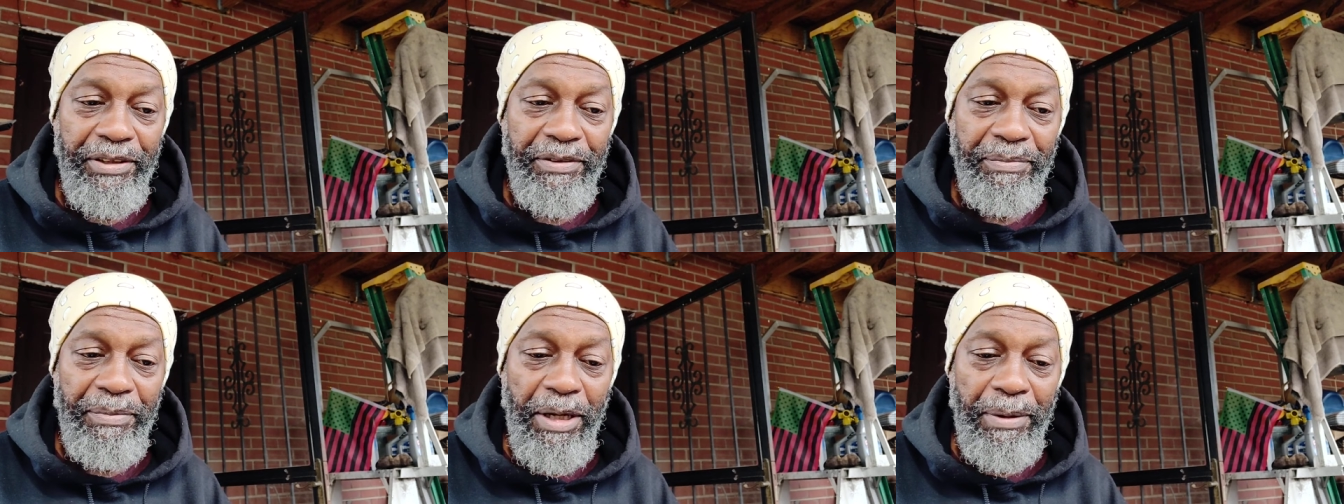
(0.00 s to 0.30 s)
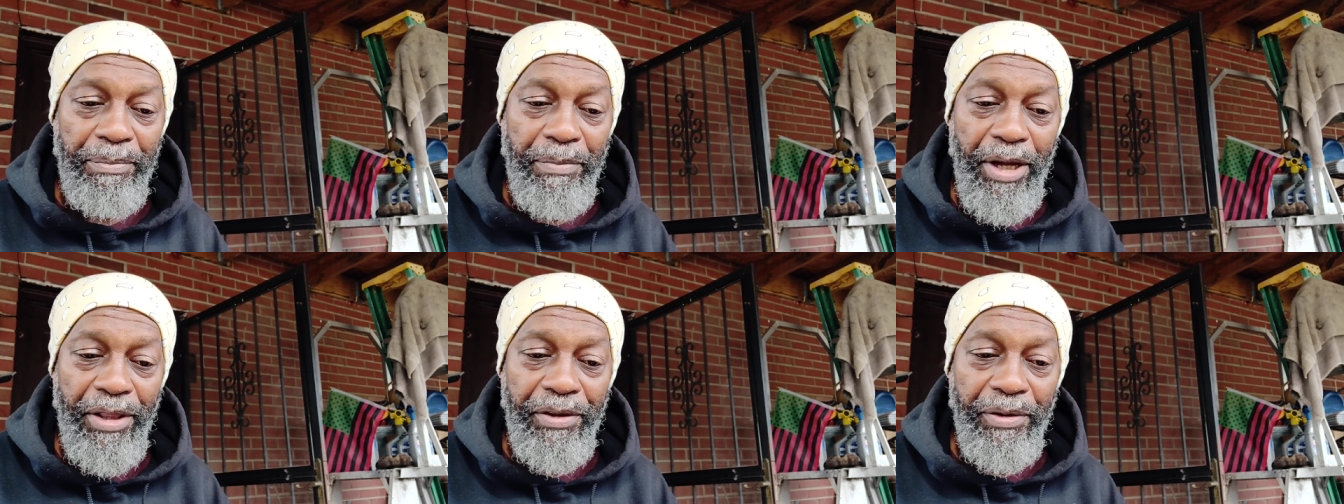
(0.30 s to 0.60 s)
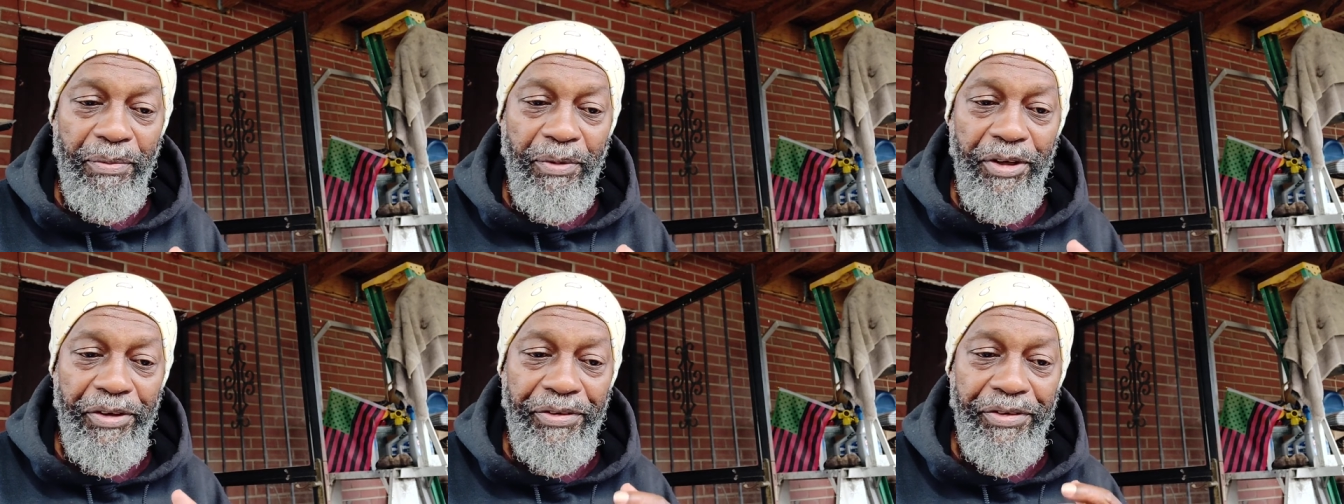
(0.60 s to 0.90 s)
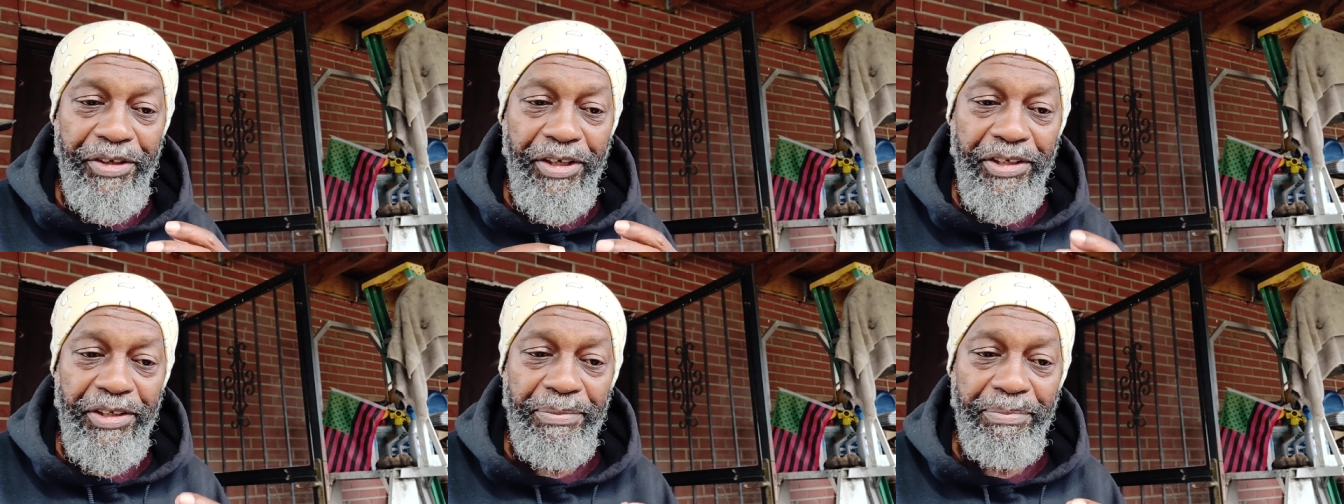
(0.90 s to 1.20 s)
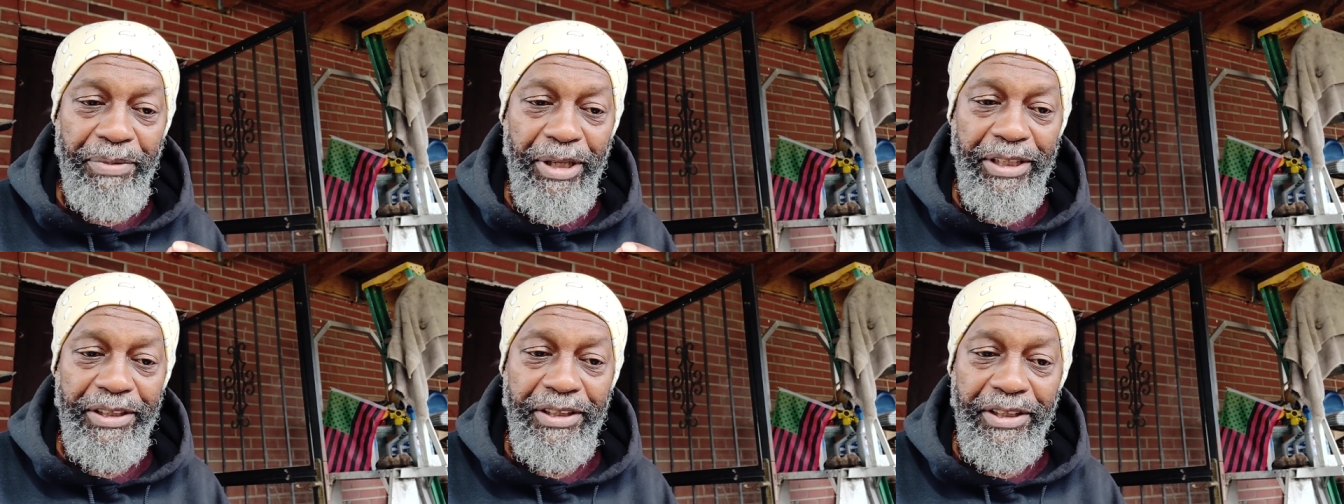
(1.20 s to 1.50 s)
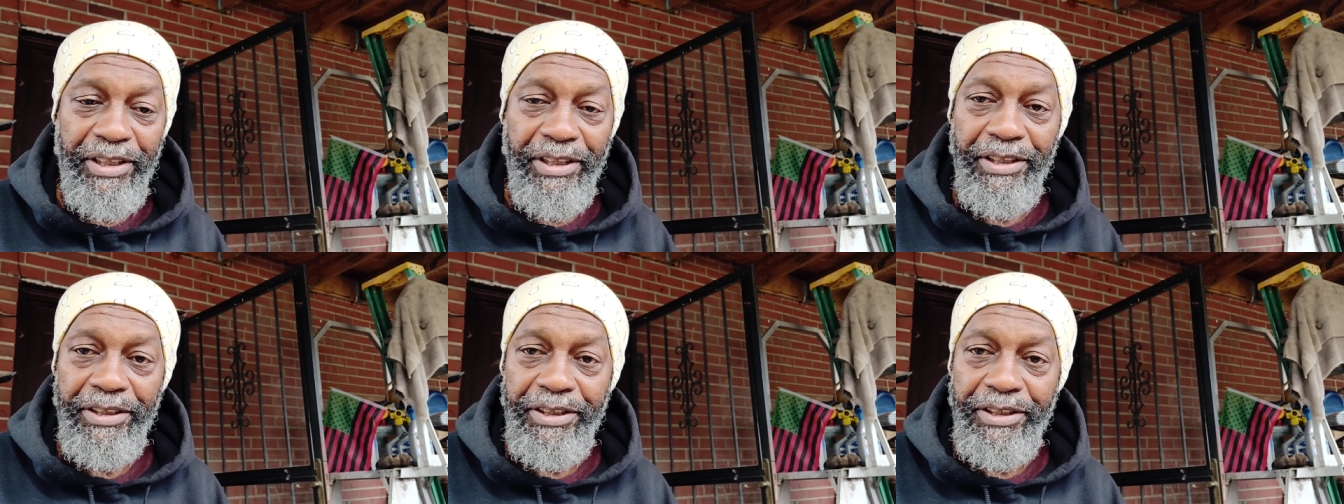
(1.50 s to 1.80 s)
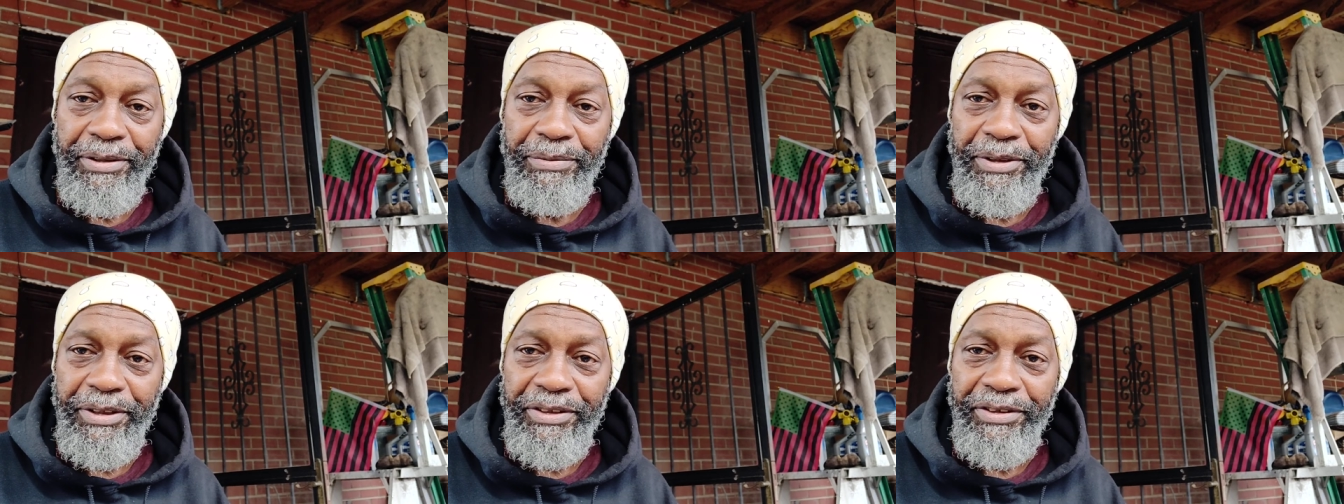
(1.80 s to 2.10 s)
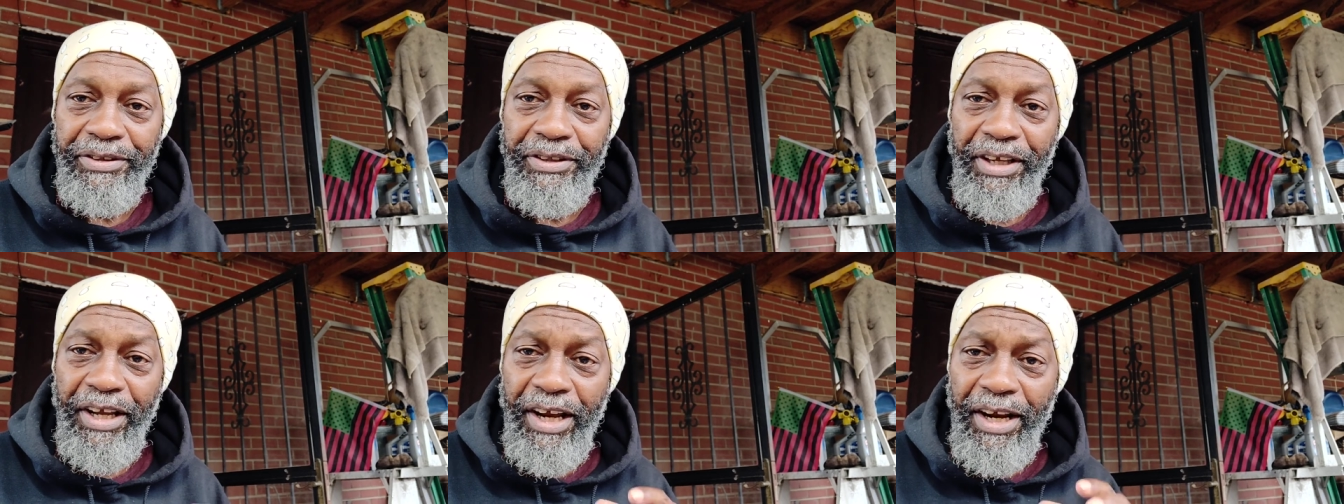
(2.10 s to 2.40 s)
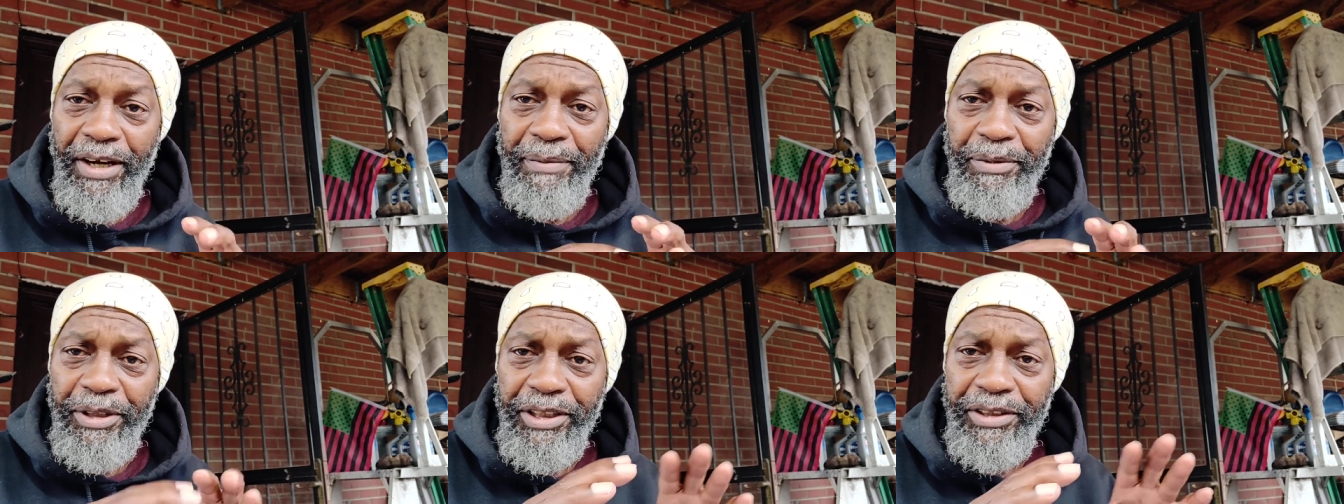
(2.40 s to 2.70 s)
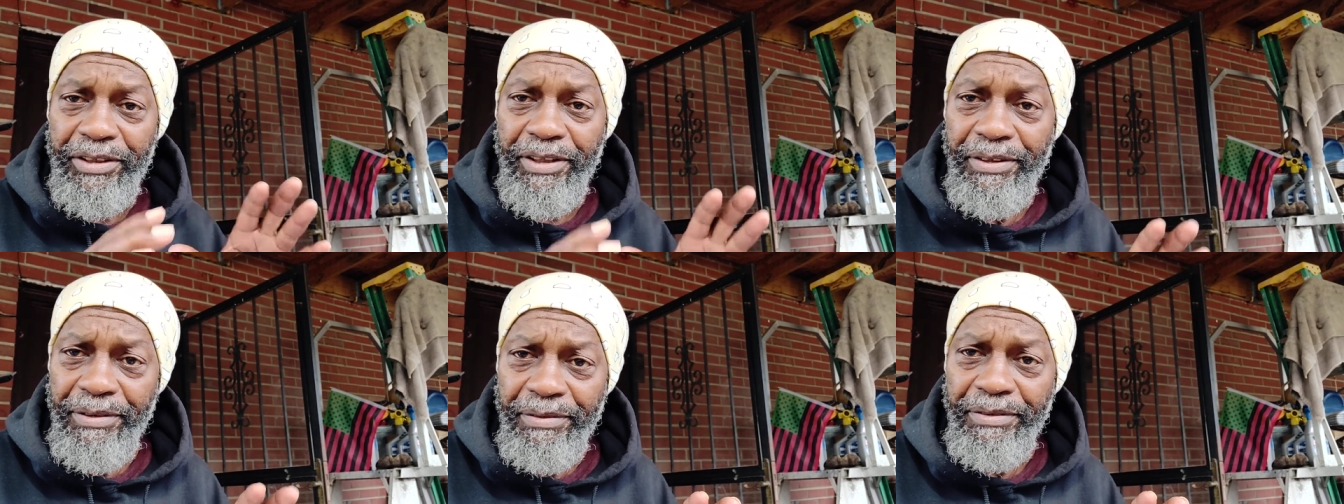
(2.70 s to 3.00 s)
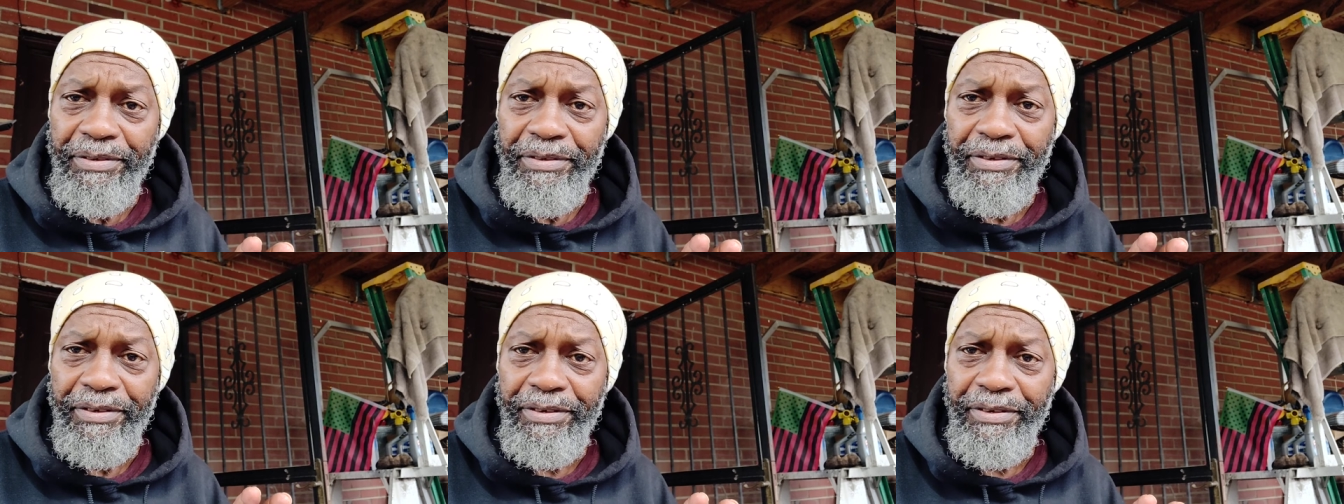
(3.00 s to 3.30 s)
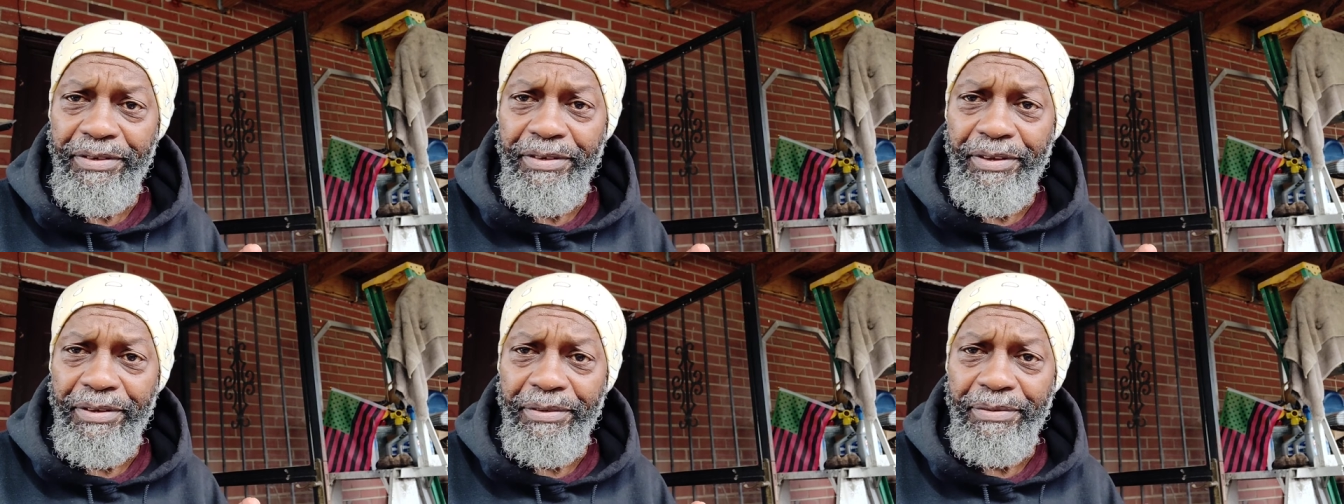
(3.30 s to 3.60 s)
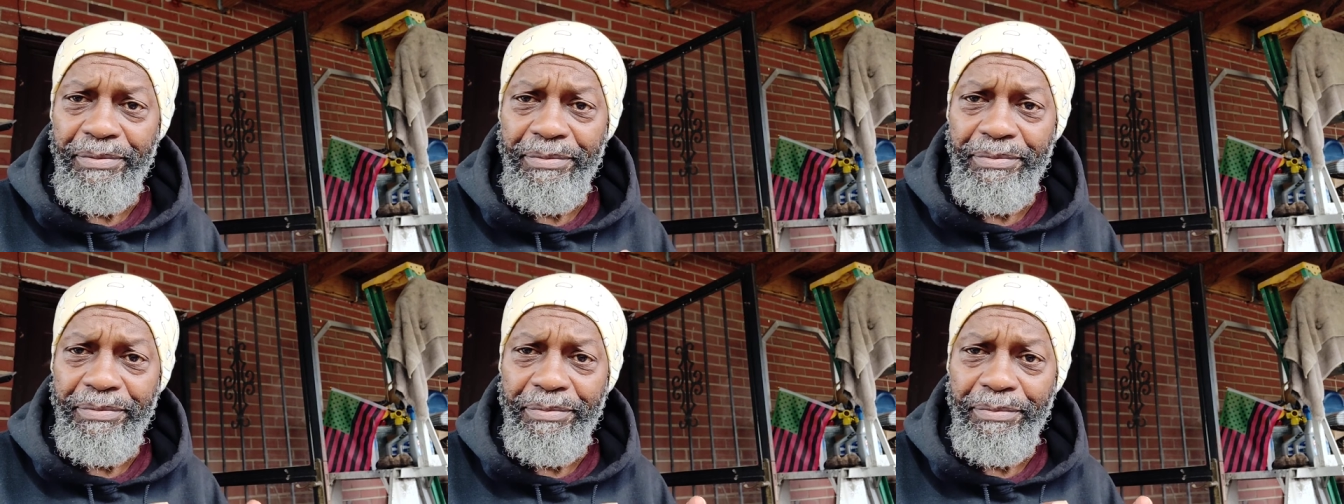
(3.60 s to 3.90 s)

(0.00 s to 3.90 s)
with my mother was just basically she was there just a you know